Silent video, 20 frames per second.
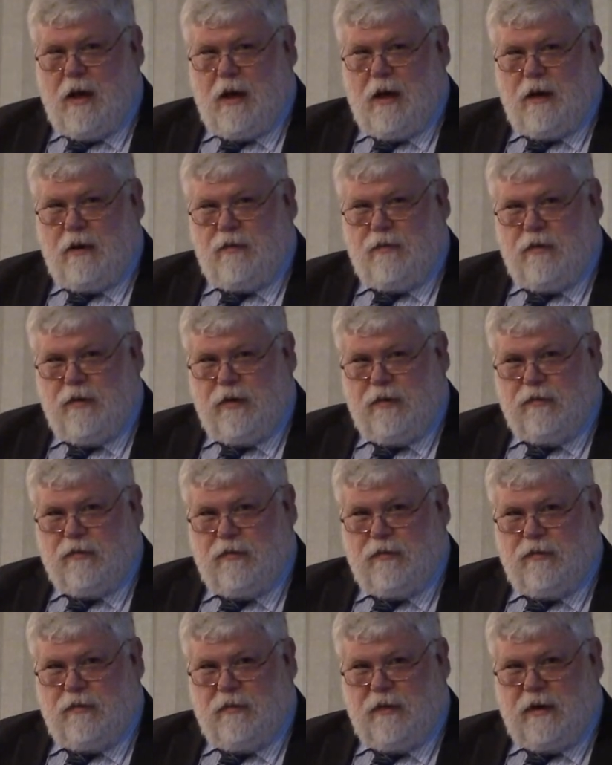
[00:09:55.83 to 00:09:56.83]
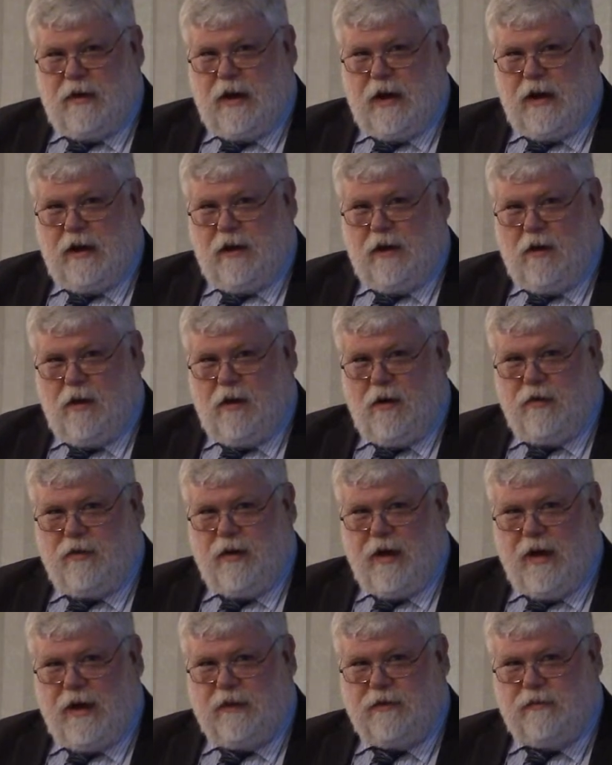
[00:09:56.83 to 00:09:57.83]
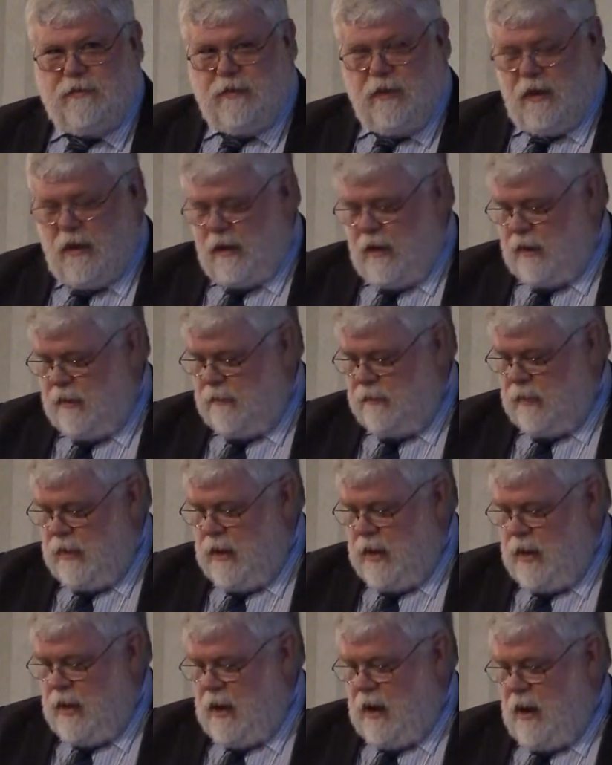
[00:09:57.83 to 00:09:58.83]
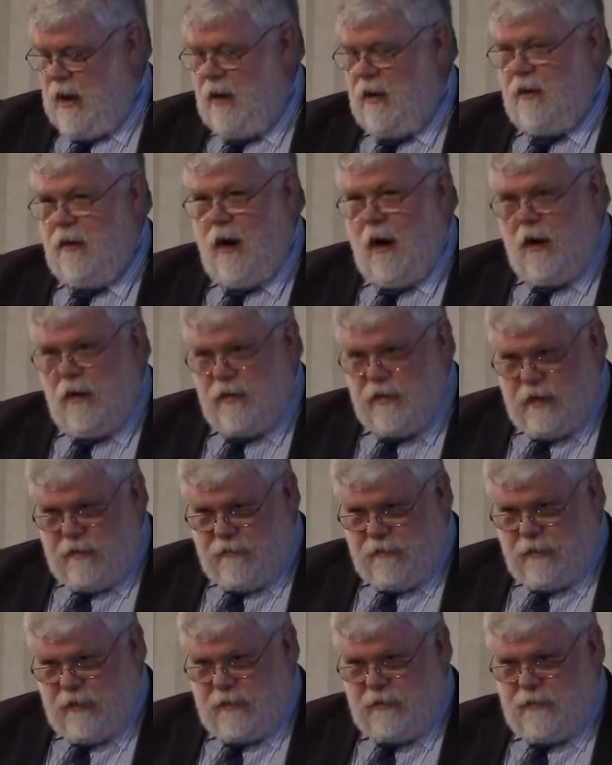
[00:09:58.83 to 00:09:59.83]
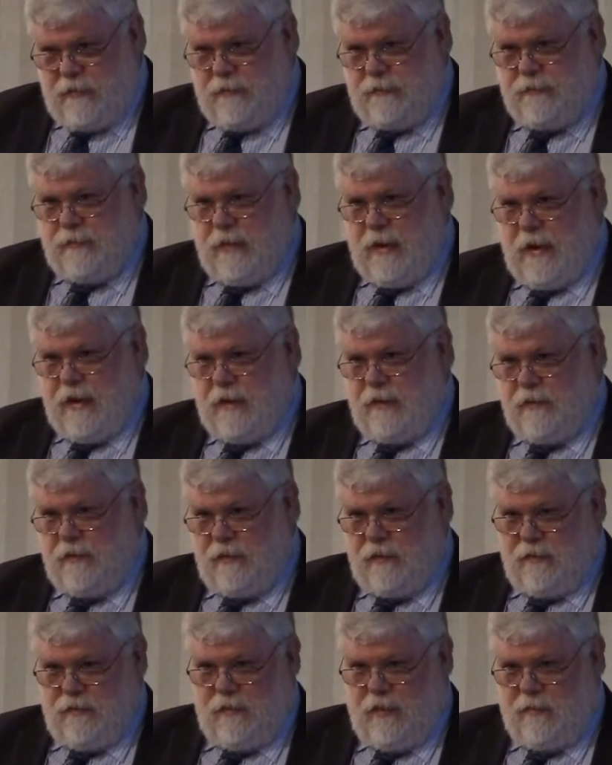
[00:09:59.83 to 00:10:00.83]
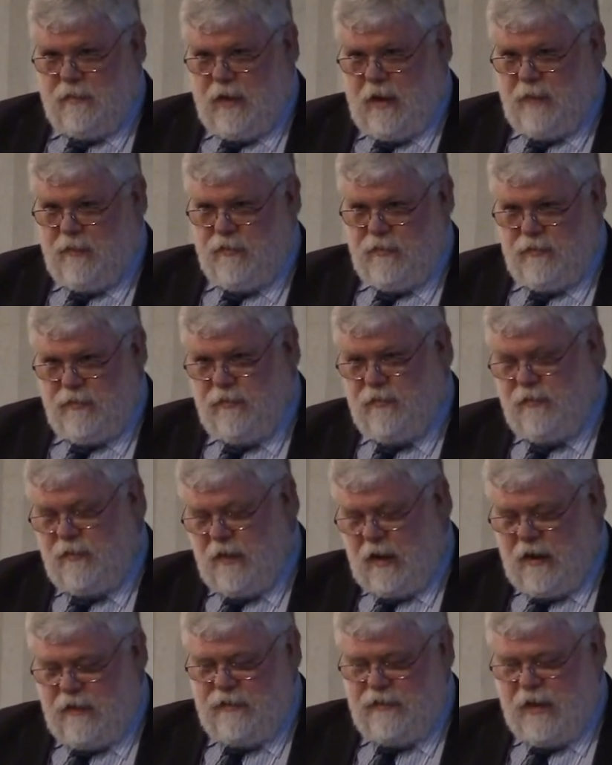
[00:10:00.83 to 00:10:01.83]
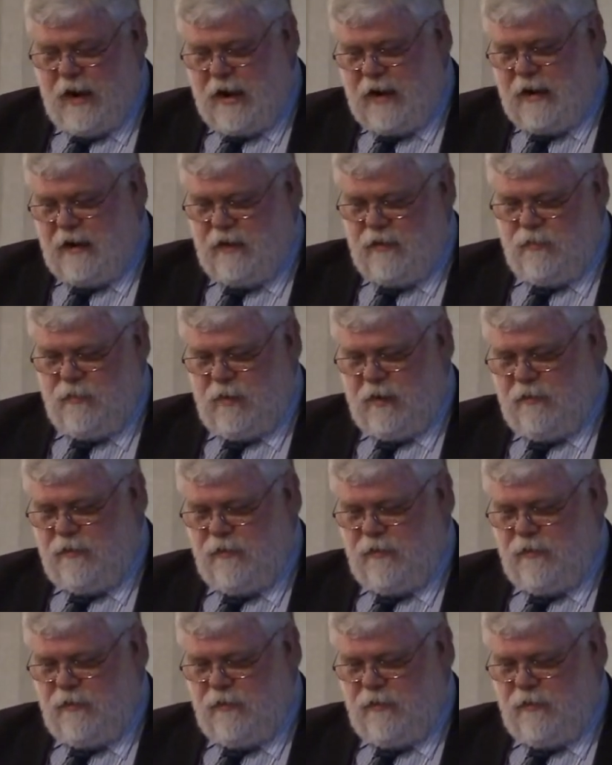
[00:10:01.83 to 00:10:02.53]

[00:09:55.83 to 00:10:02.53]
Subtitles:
traditions in the Canadian context are different, and sometimes cited as one of the